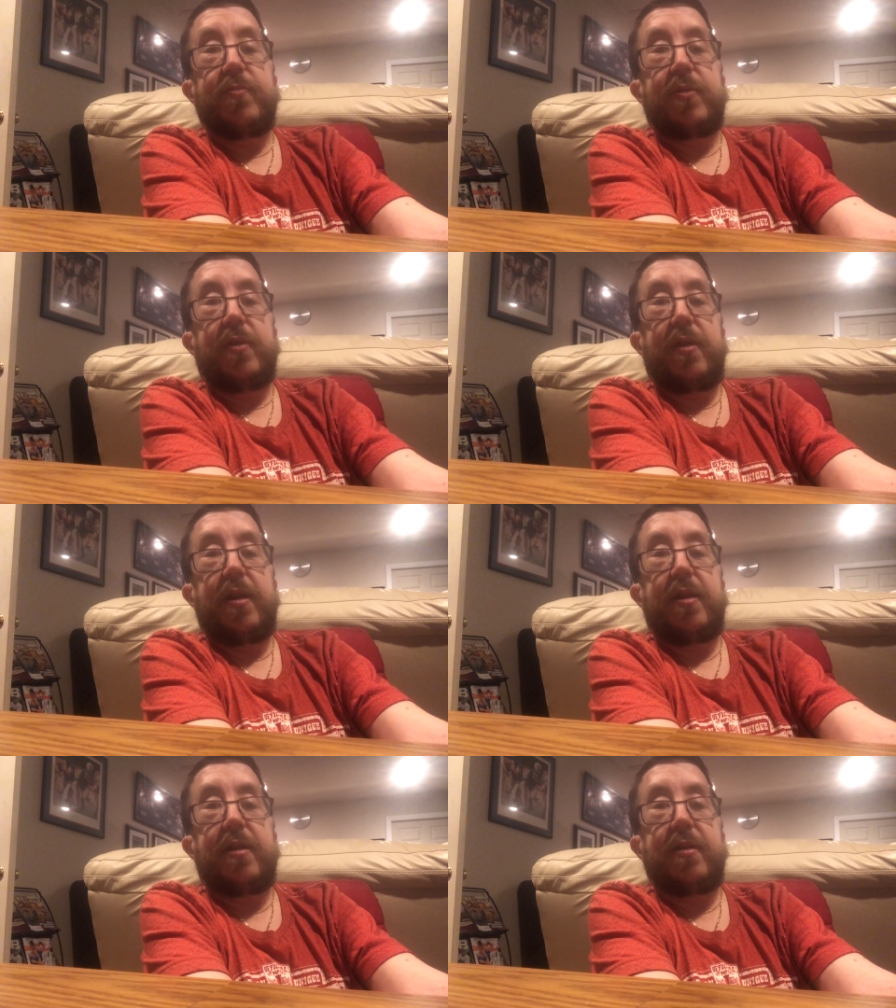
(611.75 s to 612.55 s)
to
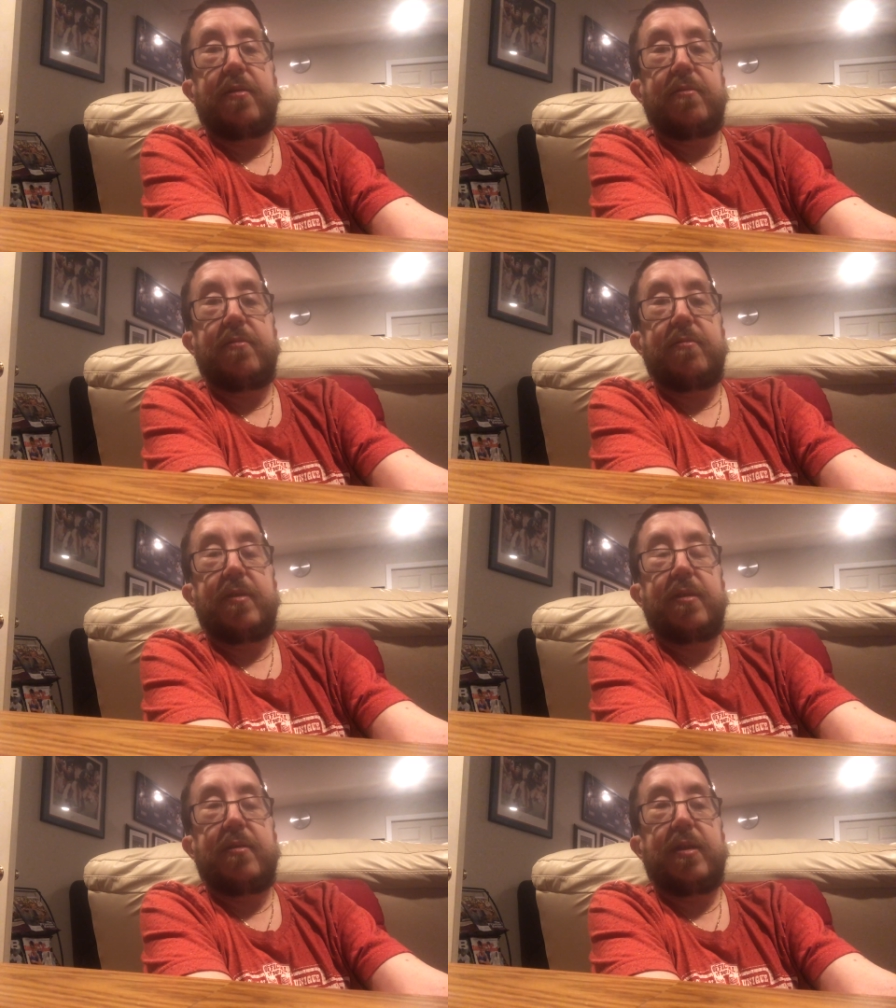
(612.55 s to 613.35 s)
like
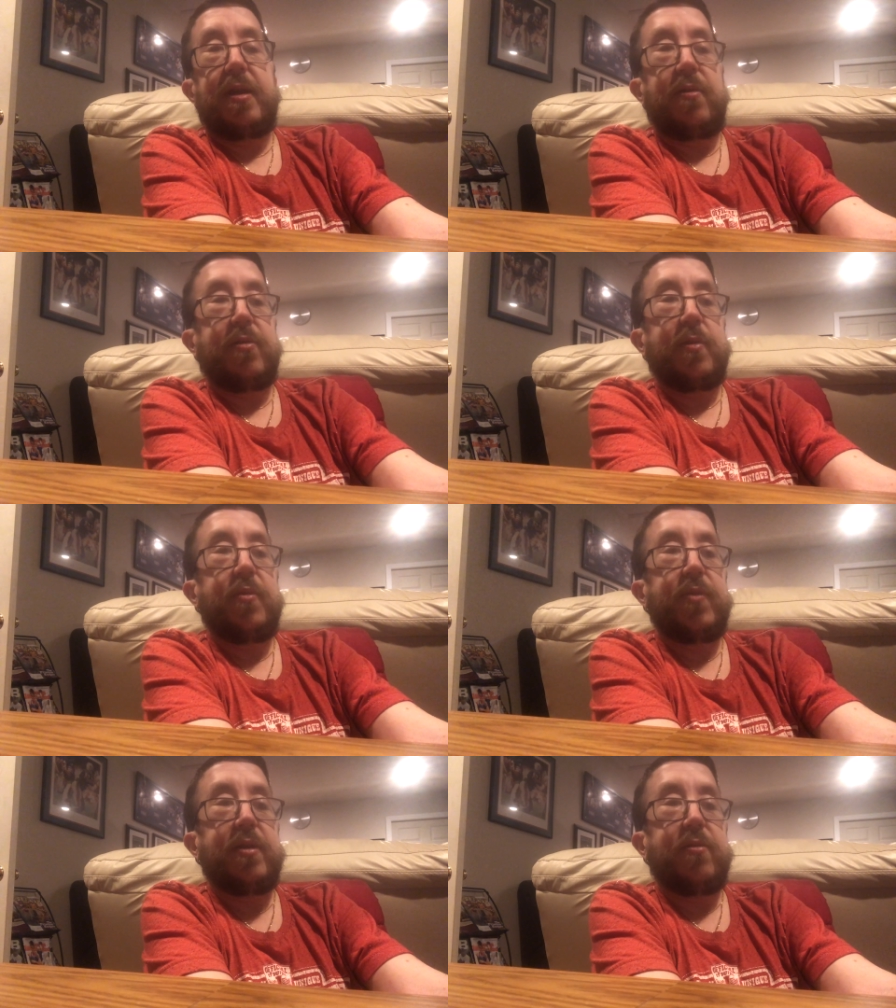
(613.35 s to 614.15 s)
hear some
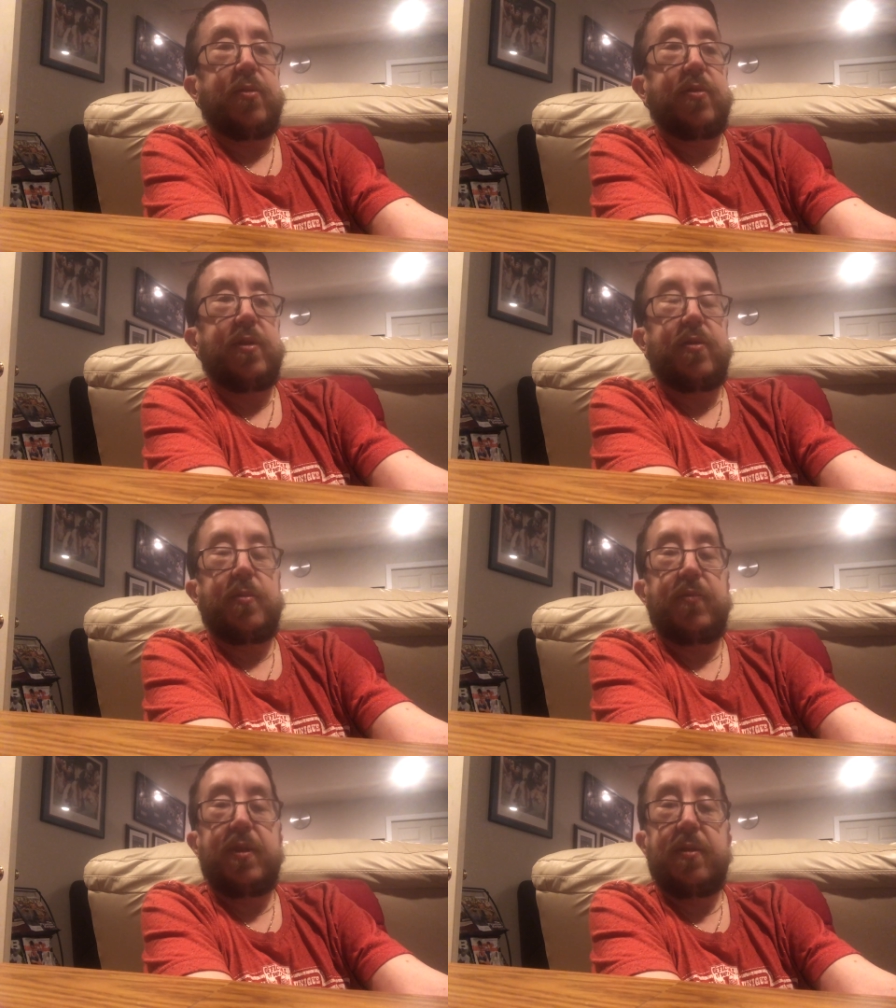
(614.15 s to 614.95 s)
of it or see some
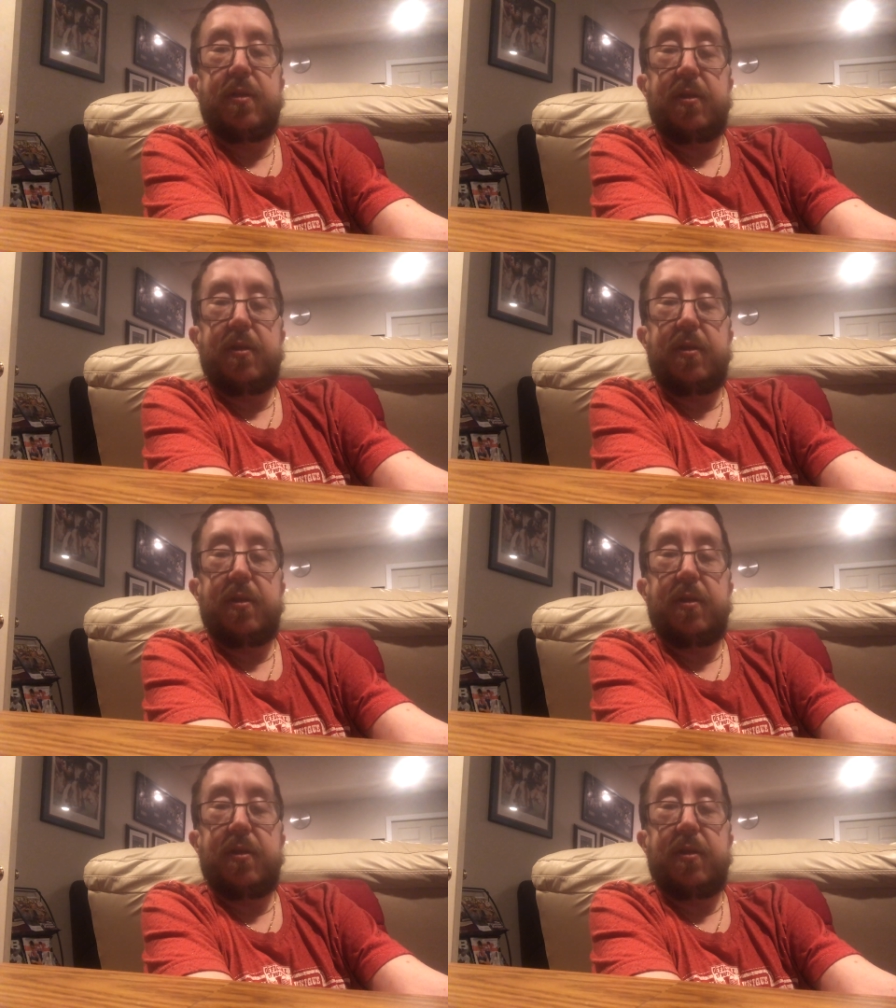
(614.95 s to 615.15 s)
of it.